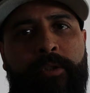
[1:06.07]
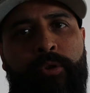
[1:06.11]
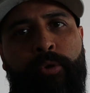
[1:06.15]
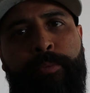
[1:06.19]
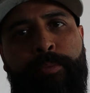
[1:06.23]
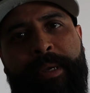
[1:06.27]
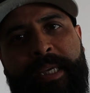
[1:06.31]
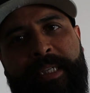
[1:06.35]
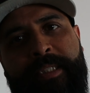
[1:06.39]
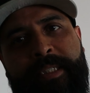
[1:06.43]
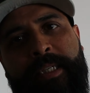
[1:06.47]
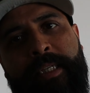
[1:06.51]

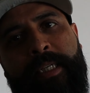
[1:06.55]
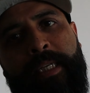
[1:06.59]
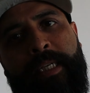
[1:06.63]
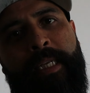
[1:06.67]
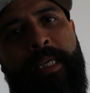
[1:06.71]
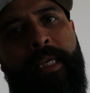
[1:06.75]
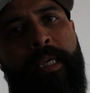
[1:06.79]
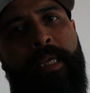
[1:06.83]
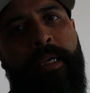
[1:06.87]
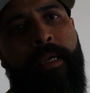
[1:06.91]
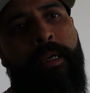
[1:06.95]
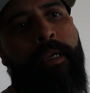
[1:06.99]
to
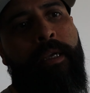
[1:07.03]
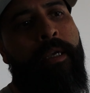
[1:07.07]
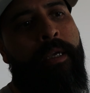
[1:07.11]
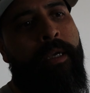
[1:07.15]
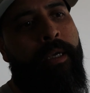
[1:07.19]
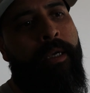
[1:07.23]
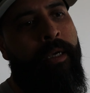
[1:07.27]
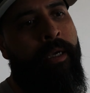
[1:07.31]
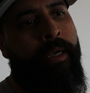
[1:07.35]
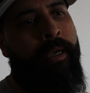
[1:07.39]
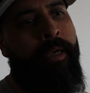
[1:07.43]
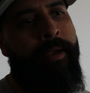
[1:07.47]
basically
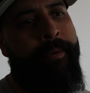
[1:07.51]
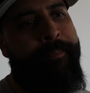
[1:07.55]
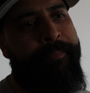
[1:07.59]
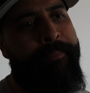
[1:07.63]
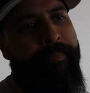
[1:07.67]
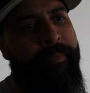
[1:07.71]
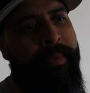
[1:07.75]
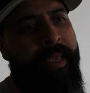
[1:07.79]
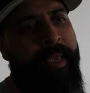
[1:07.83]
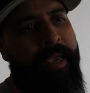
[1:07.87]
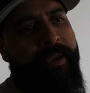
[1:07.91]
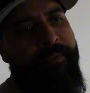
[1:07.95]

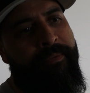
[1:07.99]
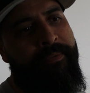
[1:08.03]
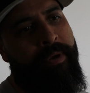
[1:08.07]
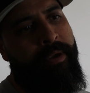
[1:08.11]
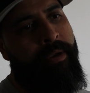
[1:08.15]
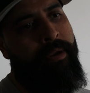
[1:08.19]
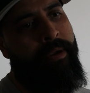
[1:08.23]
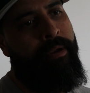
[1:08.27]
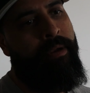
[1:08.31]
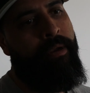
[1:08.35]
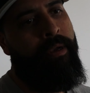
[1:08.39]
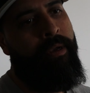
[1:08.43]
have
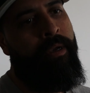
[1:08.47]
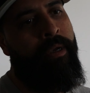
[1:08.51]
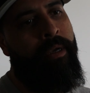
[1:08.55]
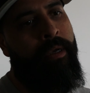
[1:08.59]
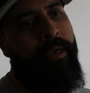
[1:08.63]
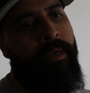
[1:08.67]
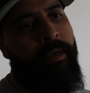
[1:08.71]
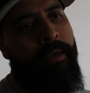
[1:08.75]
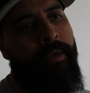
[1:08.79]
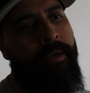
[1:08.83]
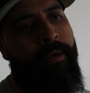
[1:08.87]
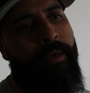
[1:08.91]

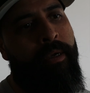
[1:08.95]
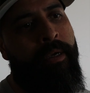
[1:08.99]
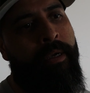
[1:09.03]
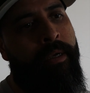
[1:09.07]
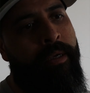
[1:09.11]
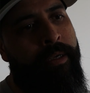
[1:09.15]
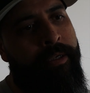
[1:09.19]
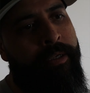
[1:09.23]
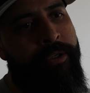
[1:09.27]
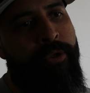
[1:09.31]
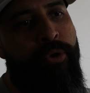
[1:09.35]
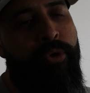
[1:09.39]

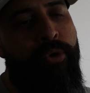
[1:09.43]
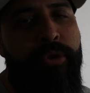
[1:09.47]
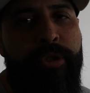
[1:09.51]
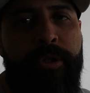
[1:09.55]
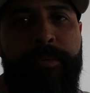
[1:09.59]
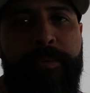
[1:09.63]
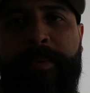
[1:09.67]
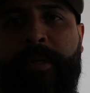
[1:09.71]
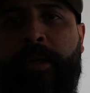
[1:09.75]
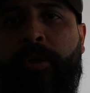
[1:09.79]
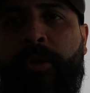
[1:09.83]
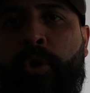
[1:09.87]
a
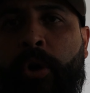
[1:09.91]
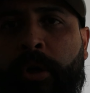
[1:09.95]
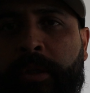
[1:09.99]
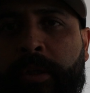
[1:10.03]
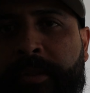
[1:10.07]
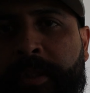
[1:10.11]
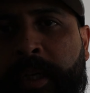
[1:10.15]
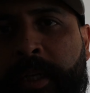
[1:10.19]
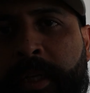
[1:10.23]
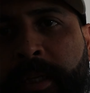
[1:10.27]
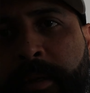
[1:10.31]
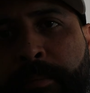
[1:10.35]
usable
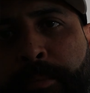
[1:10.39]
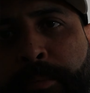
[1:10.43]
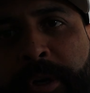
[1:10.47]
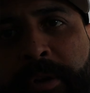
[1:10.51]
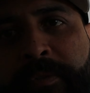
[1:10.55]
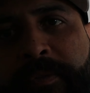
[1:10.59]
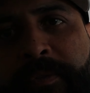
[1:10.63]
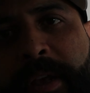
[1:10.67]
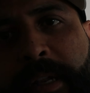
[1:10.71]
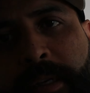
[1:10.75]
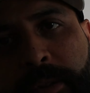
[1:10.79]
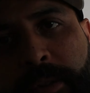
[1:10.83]
content and
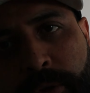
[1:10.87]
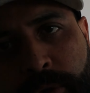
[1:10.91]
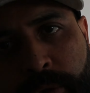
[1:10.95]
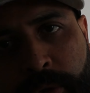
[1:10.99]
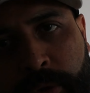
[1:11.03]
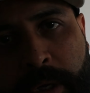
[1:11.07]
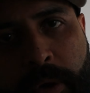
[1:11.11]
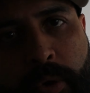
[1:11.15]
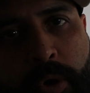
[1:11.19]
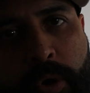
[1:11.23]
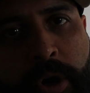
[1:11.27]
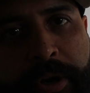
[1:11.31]
bring value
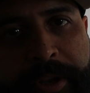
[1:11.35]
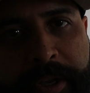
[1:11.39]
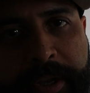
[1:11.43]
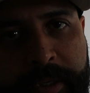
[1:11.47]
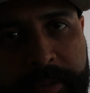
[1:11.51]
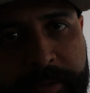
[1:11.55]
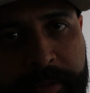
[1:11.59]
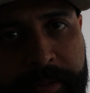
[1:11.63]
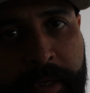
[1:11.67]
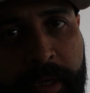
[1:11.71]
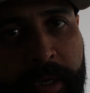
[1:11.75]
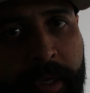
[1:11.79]
to our
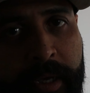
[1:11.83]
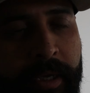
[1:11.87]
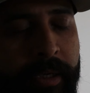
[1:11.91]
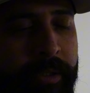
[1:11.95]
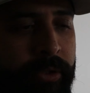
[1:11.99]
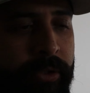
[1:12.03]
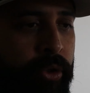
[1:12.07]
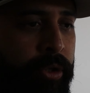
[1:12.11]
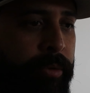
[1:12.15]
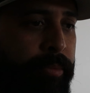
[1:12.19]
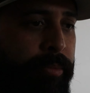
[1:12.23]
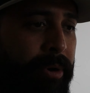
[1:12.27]
audience.
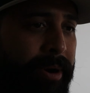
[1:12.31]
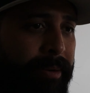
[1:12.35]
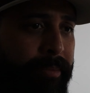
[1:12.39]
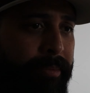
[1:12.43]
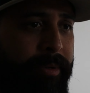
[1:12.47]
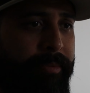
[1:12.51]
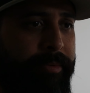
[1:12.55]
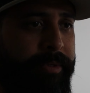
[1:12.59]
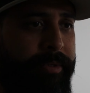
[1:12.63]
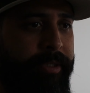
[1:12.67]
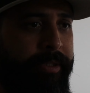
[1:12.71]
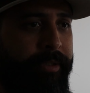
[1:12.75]
So the
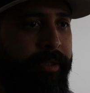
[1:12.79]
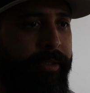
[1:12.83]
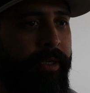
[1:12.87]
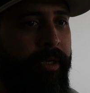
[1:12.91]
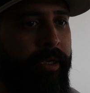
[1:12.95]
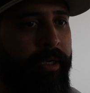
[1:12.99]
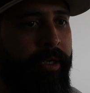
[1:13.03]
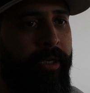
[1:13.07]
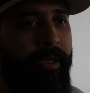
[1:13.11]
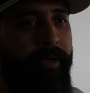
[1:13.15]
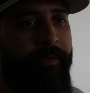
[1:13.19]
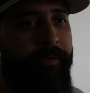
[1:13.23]
problem is
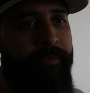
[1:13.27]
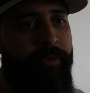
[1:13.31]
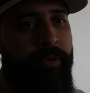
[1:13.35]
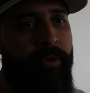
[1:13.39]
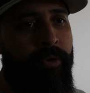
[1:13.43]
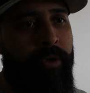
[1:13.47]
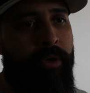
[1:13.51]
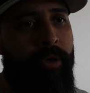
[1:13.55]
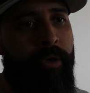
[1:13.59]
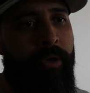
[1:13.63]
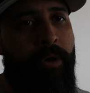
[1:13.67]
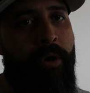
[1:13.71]
if
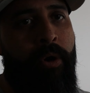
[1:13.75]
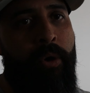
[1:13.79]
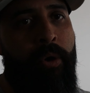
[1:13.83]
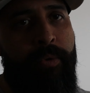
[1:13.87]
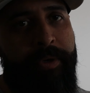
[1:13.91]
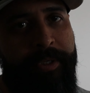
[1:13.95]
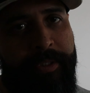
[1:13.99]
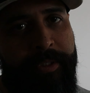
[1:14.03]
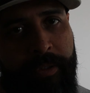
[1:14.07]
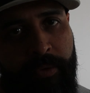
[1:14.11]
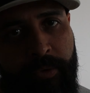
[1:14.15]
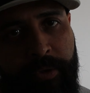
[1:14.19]
you're
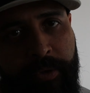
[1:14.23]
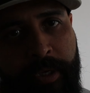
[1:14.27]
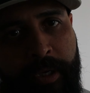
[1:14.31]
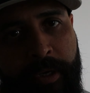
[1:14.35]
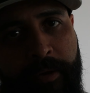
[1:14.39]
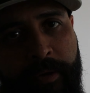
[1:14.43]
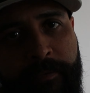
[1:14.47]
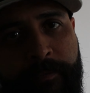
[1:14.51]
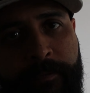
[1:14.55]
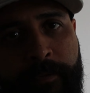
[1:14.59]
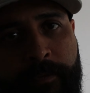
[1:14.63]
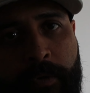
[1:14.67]
always
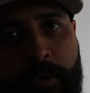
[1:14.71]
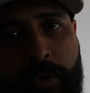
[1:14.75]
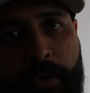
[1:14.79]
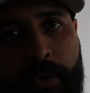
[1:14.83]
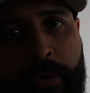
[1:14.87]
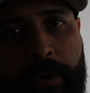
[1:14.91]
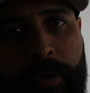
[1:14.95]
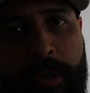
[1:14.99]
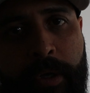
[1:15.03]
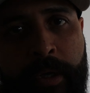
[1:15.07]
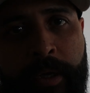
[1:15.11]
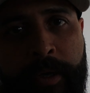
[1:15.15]
looking
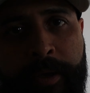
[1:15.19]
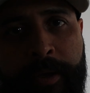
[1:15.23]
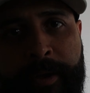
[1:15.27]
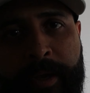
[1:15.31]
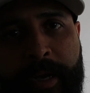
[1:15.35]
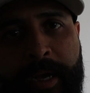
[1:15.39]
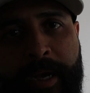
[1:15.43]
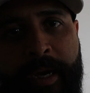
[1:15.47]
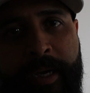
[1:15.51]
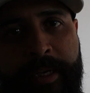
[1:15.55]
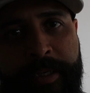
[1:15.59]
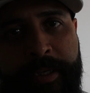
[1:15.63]
for
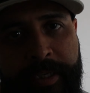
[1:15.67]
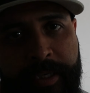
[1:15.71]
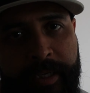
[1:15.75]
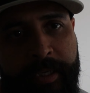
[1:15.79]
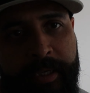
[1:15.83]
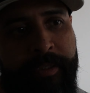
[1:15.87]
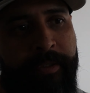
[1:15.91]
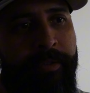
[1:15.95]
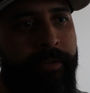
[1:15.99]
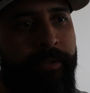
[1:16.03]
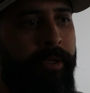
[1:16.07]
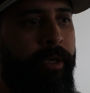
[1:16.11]

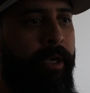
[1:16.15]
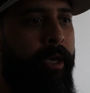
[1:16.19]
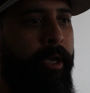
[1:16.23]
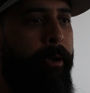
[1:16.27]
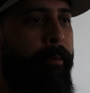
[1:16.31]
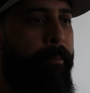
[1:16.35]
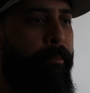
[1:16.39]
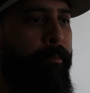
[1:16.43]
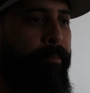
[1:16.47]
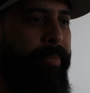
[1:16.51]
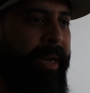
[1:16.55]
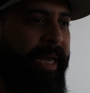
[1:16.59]
ideas
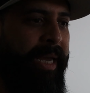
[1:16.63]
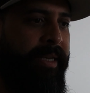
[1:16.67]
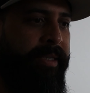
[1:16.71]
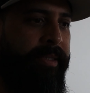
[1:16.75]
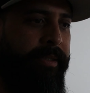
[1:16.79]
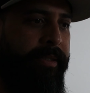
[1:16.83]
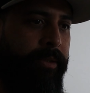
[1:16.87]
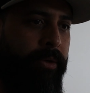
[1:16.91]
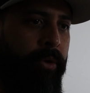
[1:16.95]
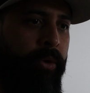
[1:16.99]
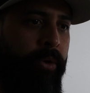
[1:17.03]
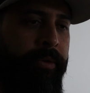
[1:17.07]

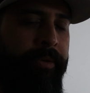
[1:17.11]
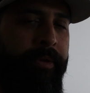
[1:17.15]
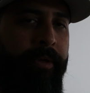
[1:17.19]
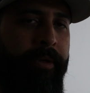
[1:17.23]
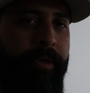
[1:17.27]
based on